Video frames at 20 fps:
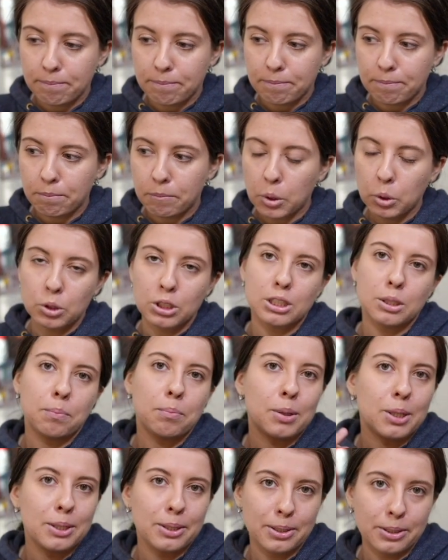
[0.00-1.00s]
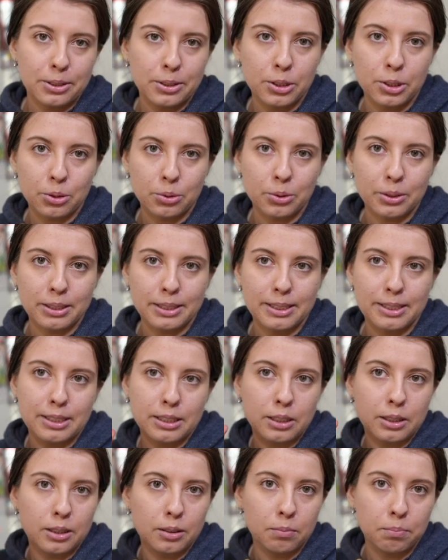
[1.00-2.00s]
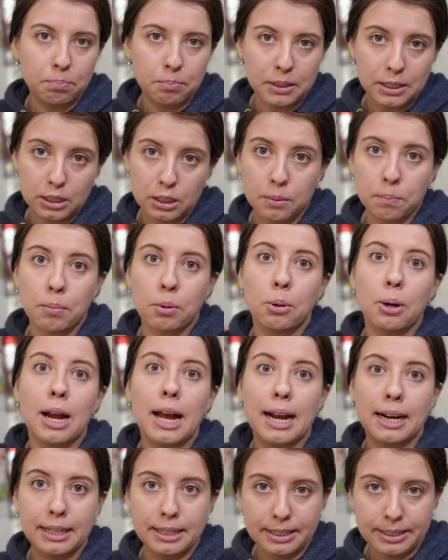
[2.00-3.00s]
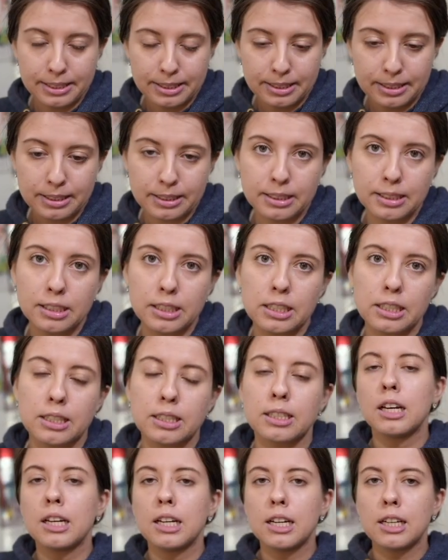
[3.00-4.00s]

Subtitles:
most marketers, or at least the best practices,